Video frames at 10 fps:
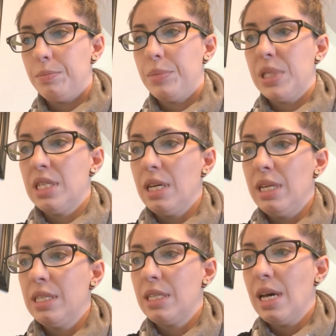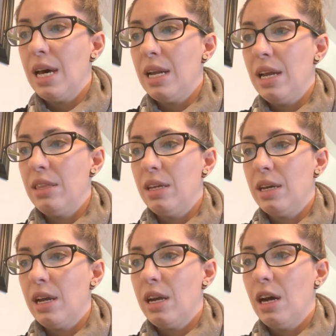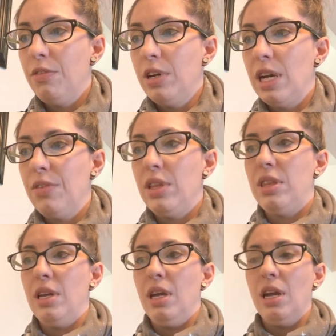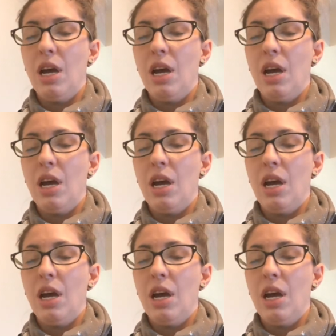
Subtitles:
Besides that, I think I covered everything.